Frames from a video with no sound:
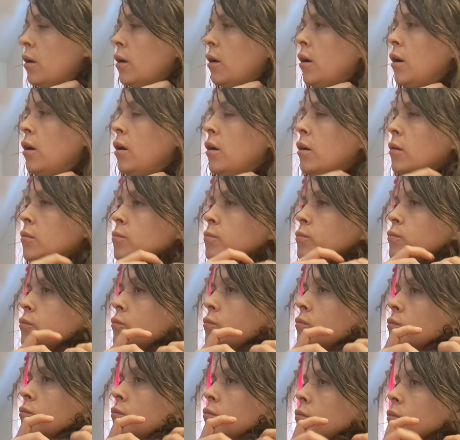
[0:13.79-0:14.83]

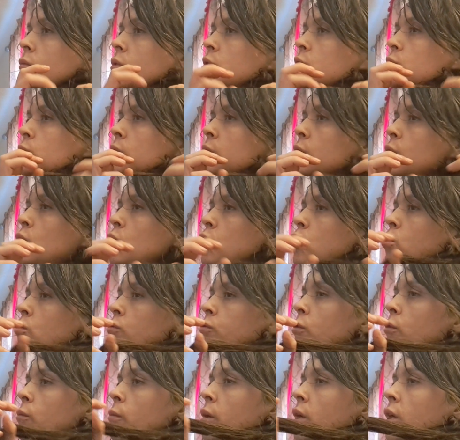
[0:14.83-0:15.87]
Um, it's really cool
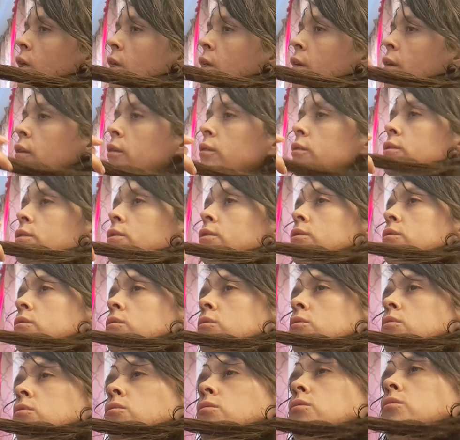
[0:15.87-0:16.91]
for me
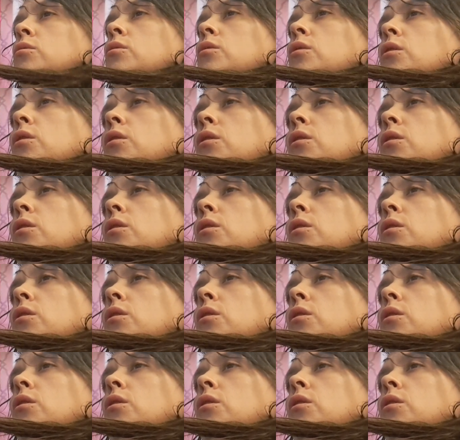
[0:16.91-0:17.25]
to